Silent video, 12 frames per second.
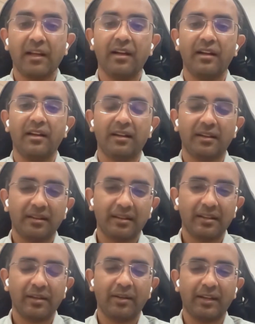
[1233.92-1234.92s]
Ah,
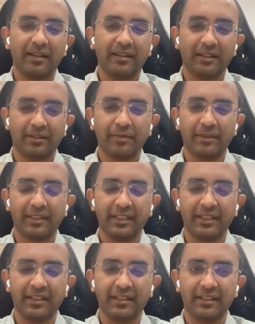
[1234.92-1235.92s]
okay. That's for
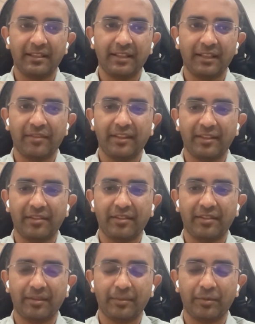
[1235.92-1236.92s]
the
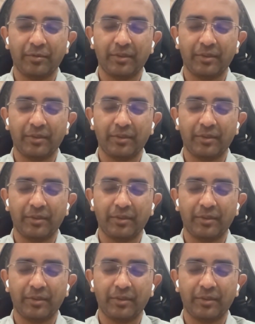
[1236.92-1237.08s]
SCSS support,